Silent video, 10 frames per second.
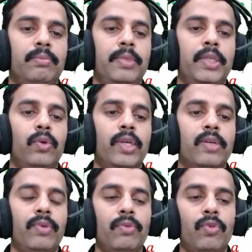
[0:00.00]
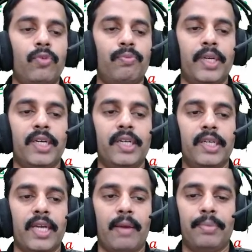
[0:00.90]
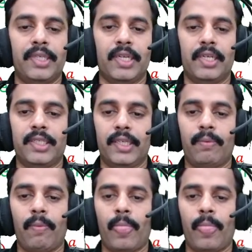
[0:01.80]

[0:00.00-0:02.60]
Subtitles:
periodic wave of period capital T,